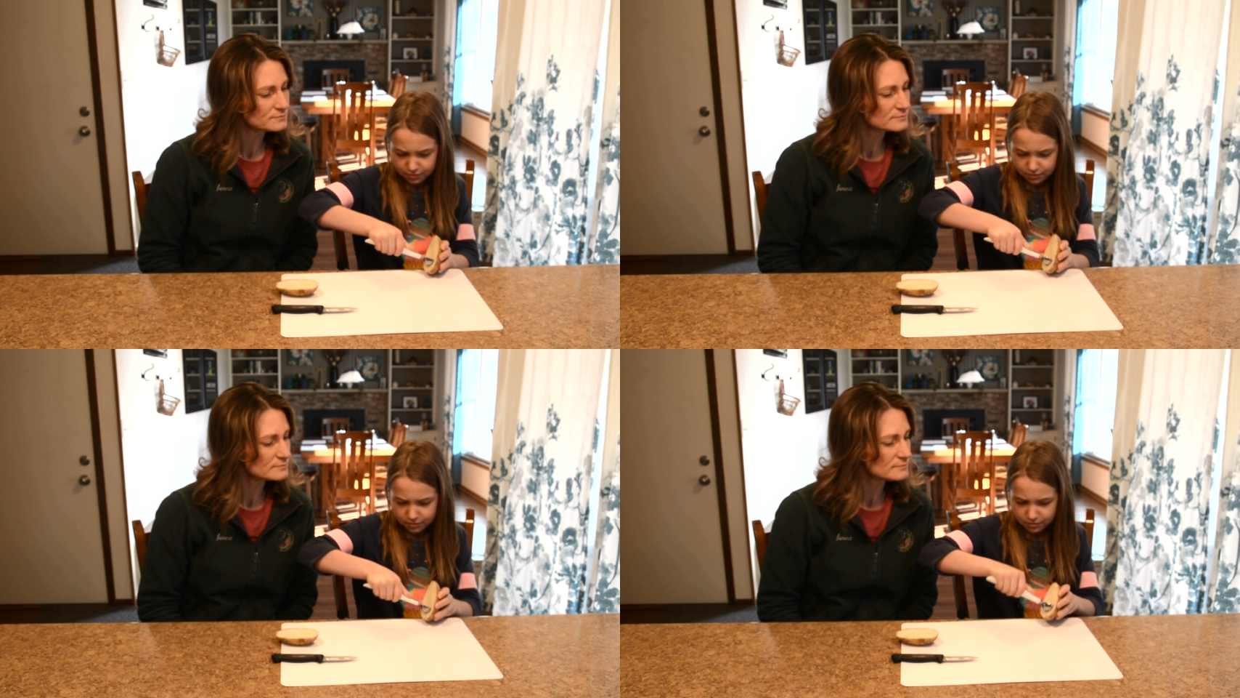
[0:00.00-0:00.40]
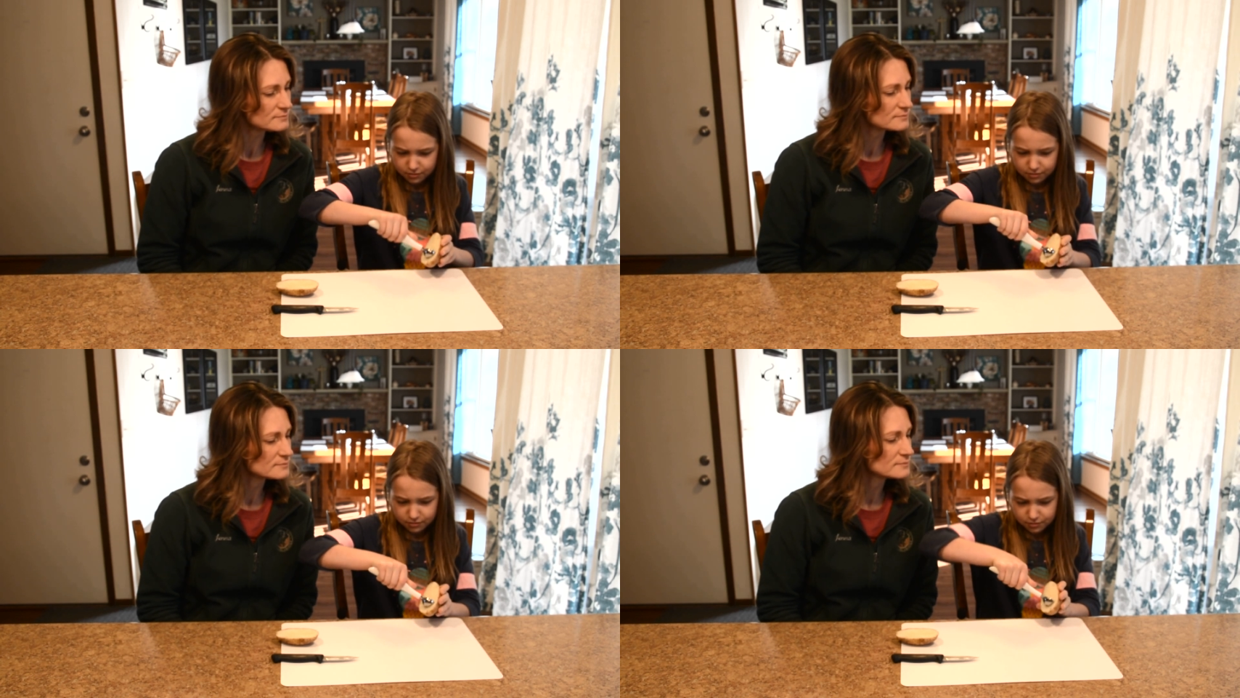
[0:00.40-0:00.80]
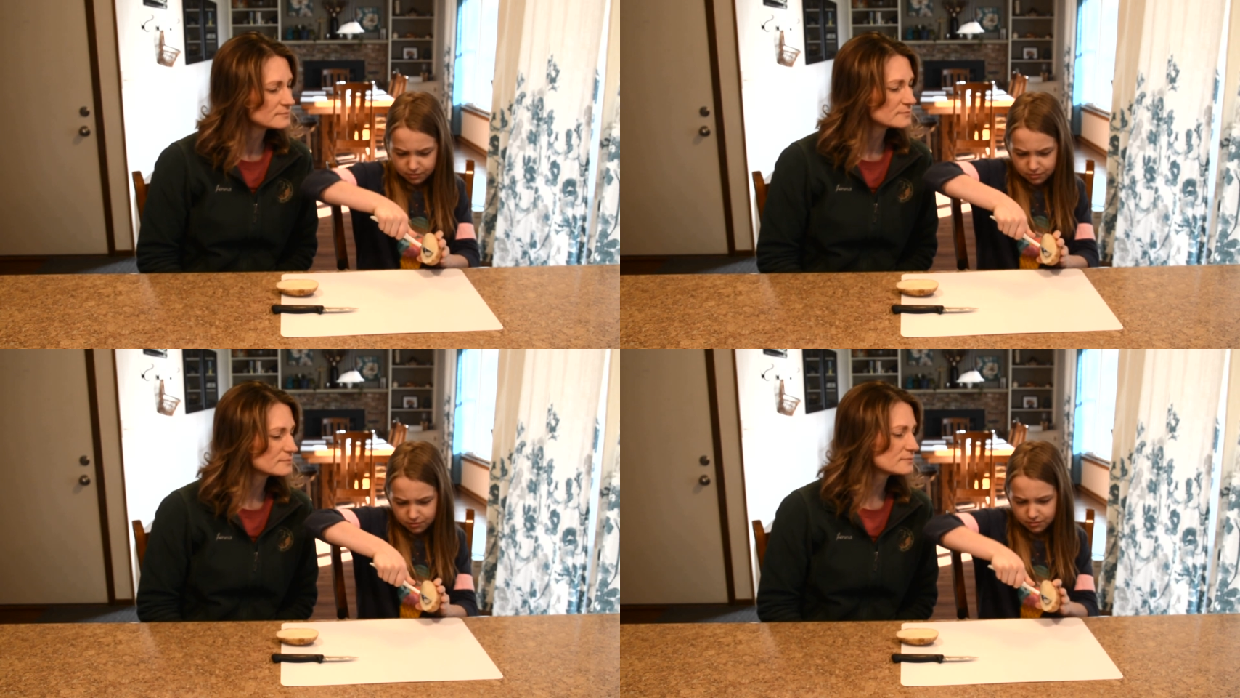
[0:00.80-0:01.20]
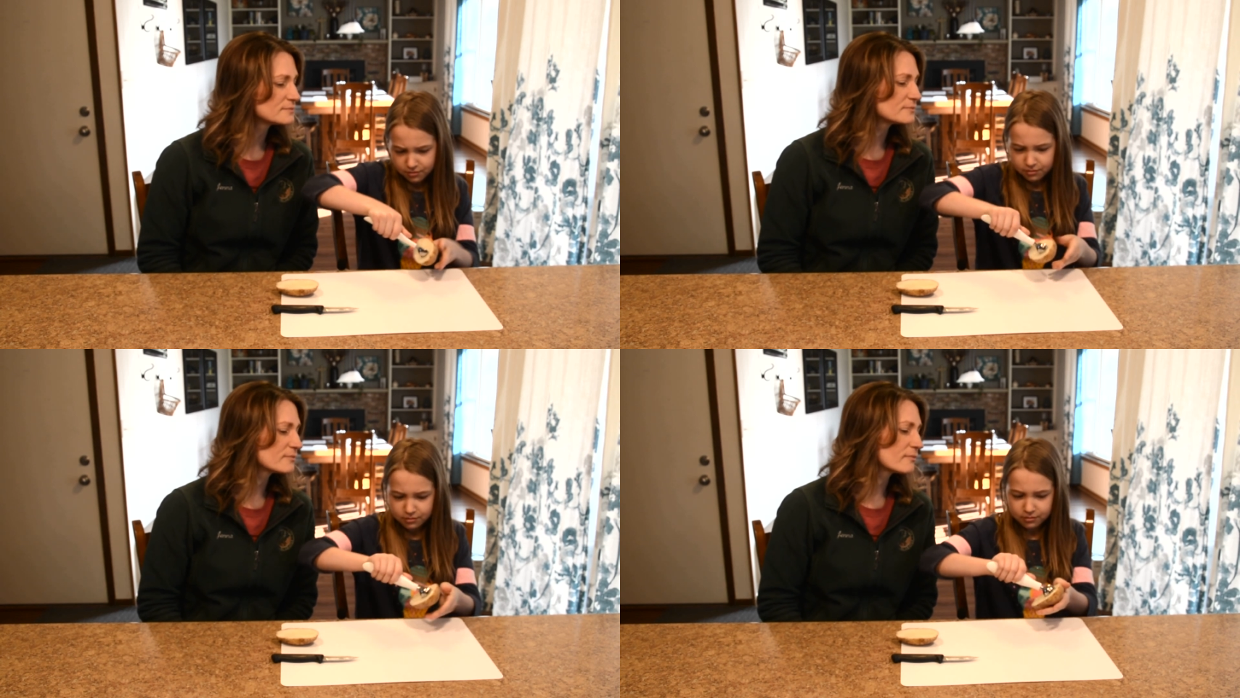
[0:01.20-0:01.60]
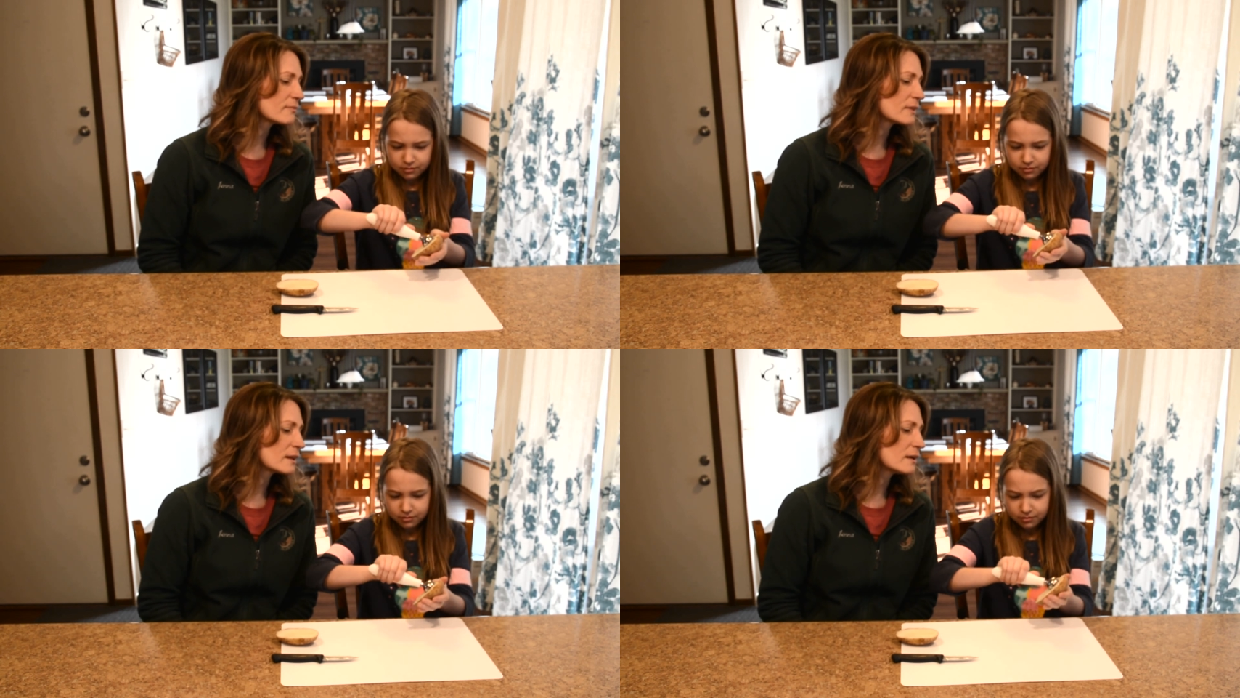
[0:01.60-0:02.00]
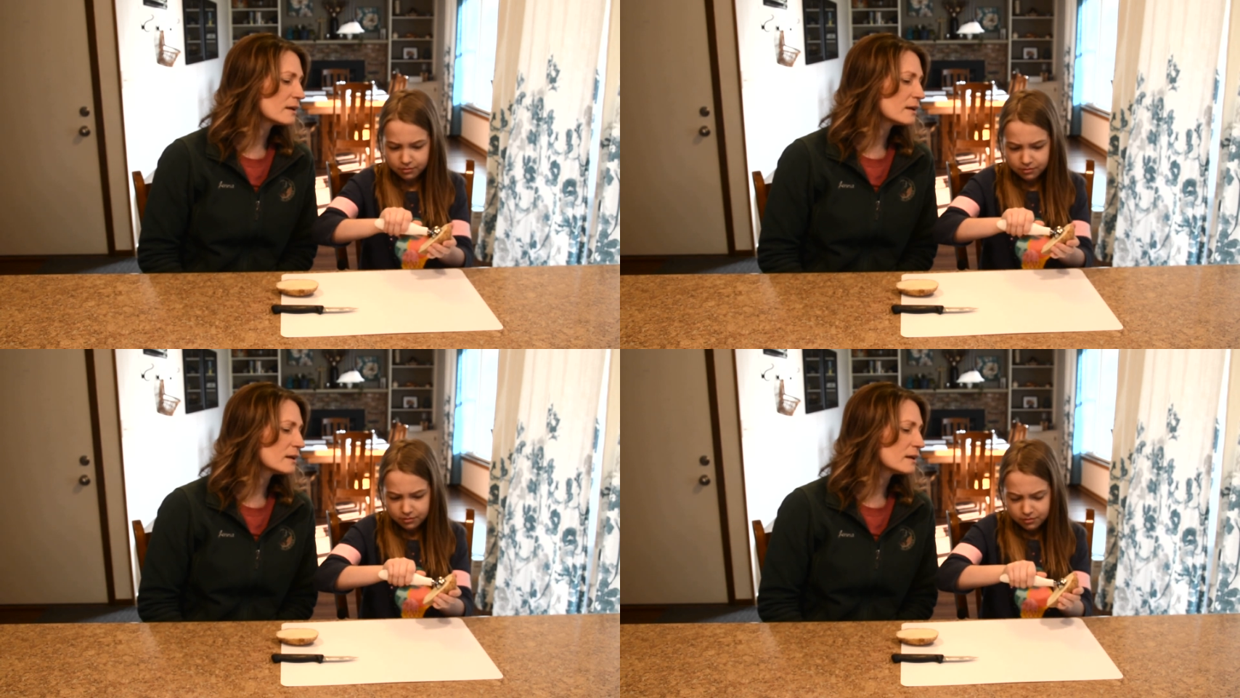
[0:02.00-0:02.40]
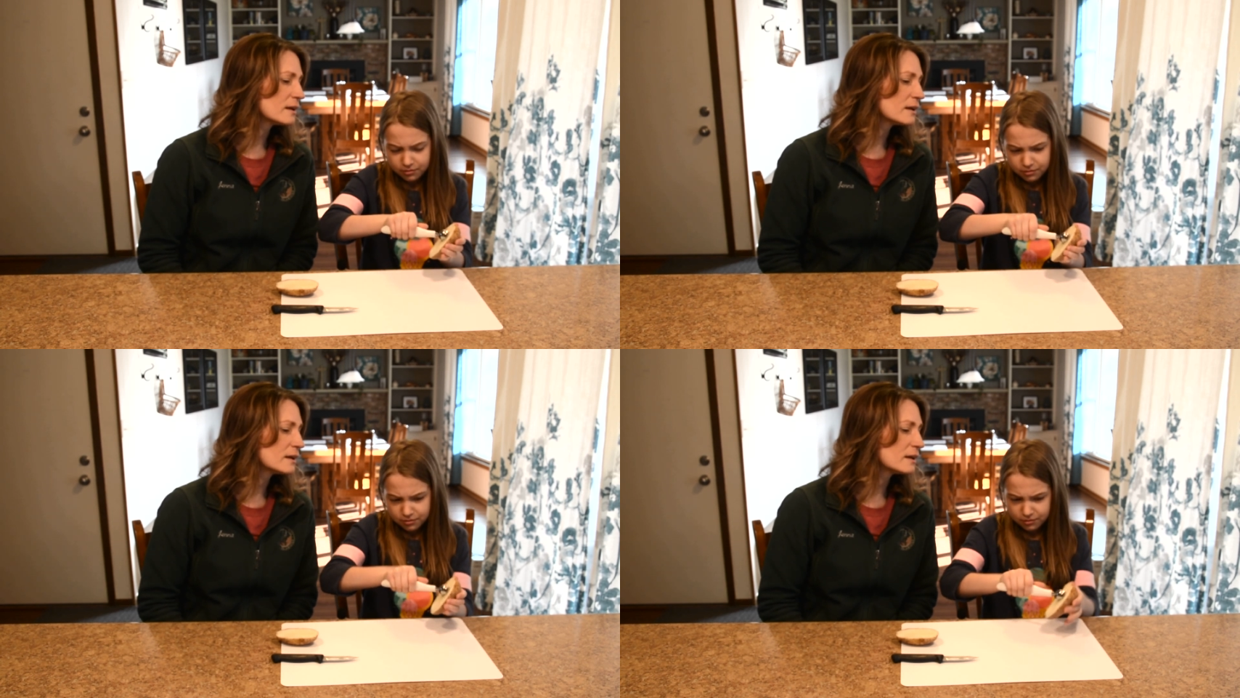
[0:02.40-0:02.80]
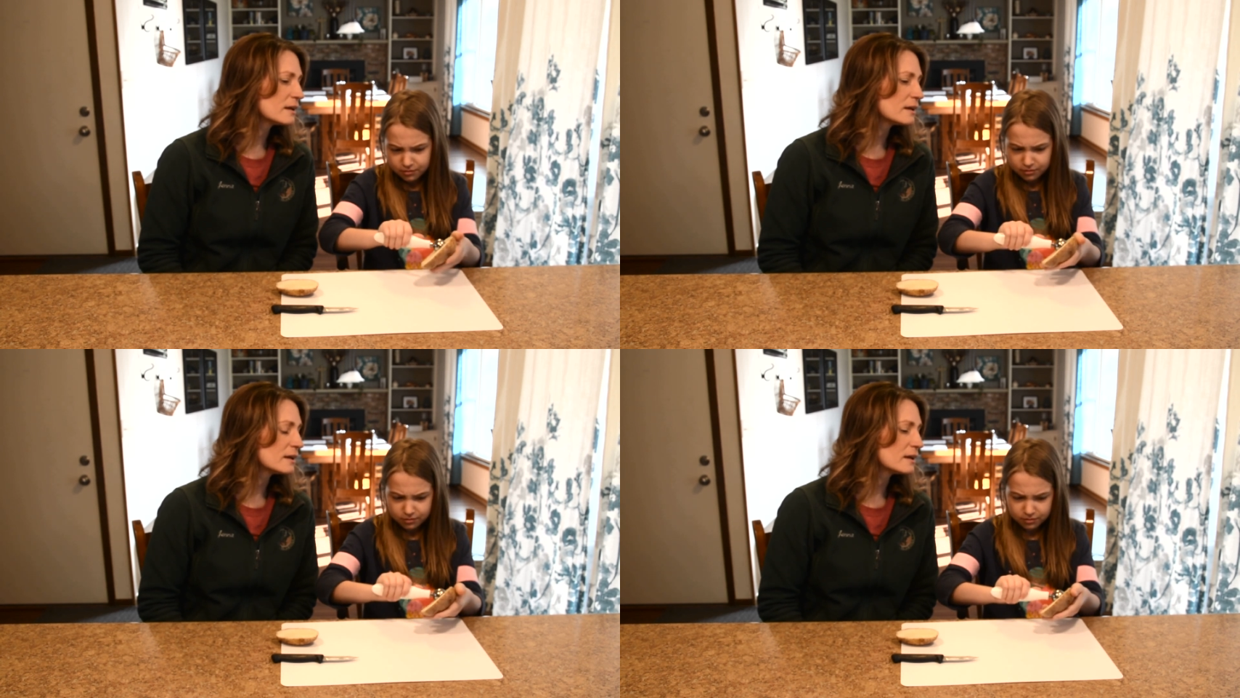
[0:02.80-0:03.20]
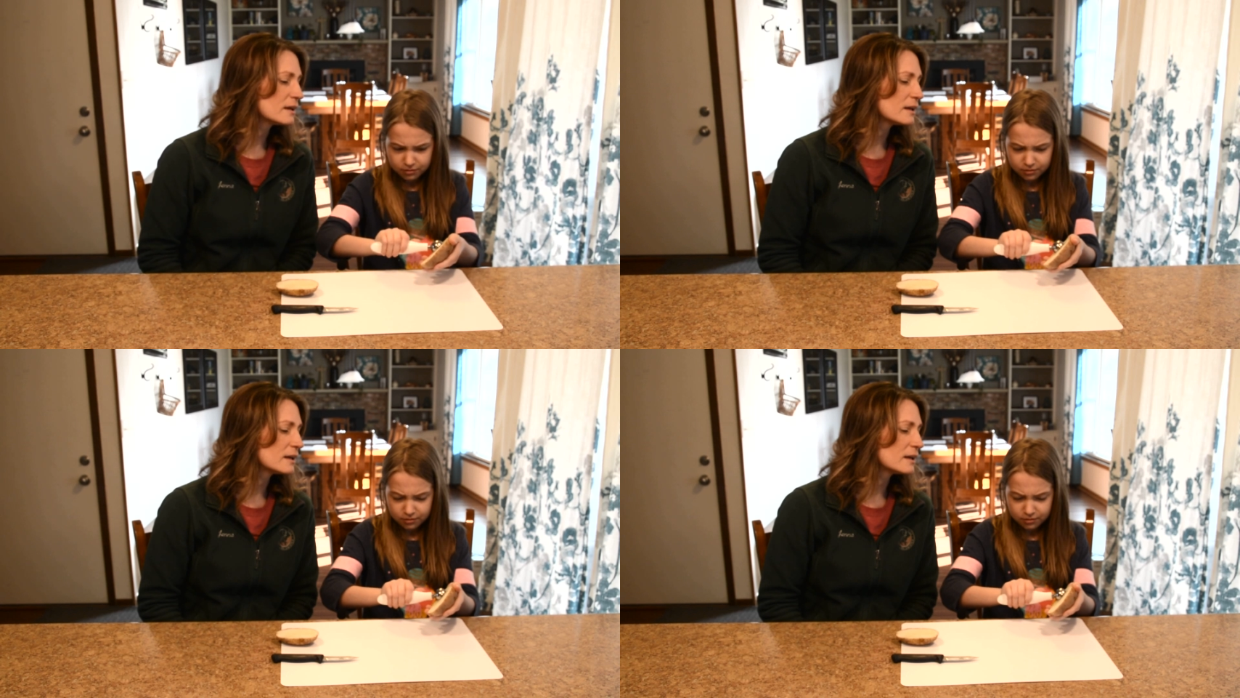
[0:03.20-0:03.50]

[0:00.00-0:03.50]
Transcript: (silence)